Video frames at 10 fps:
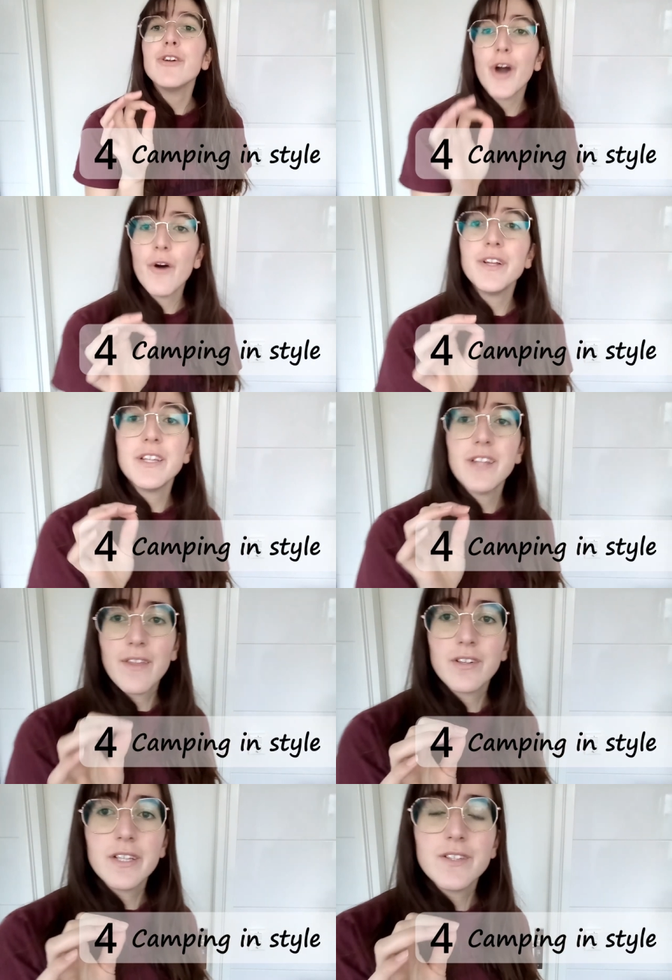you go in the
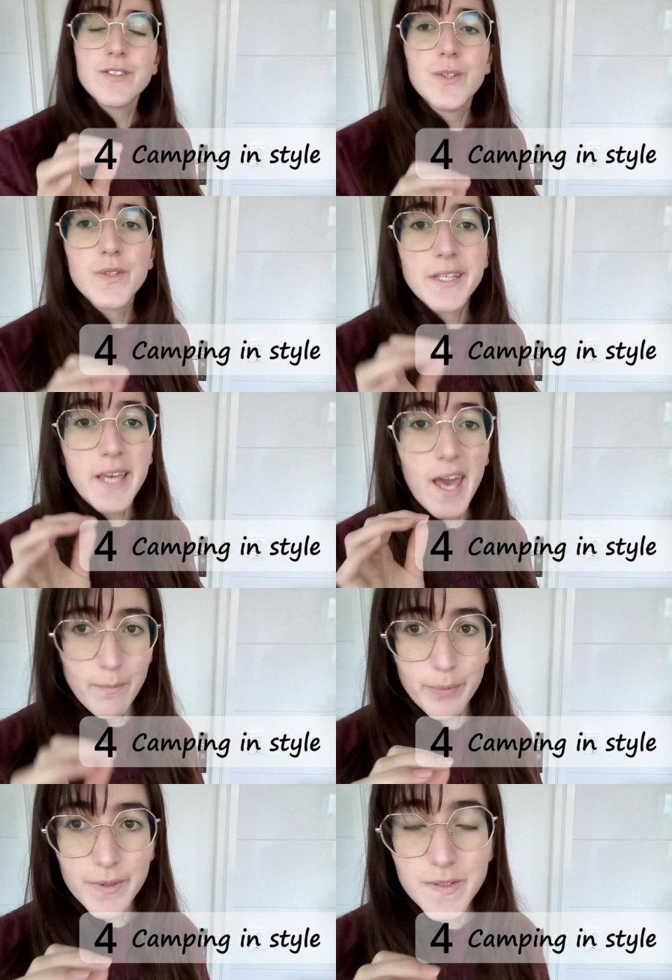Netherlands, you see
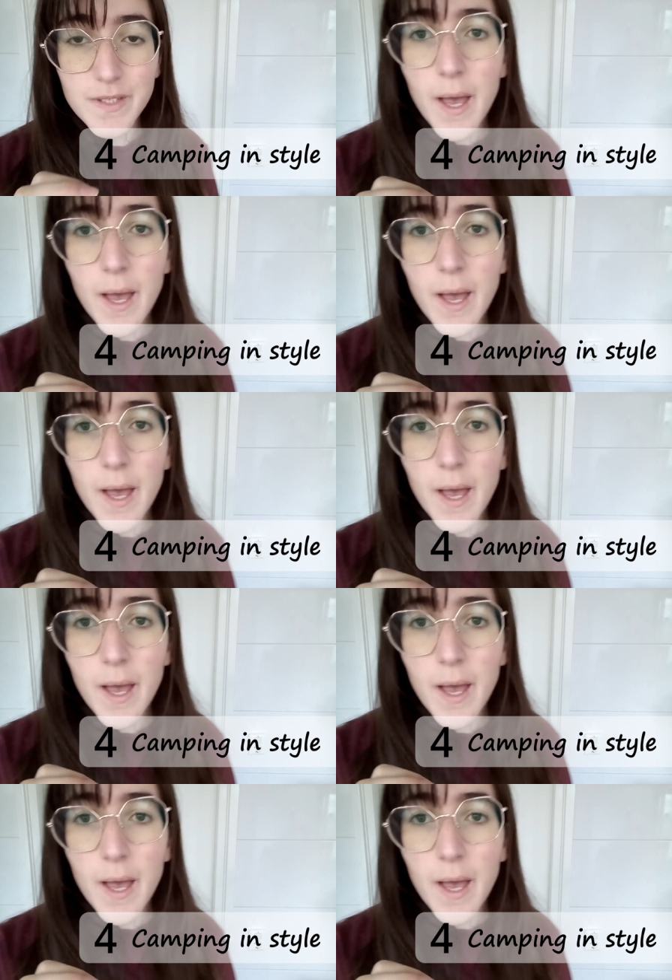campers.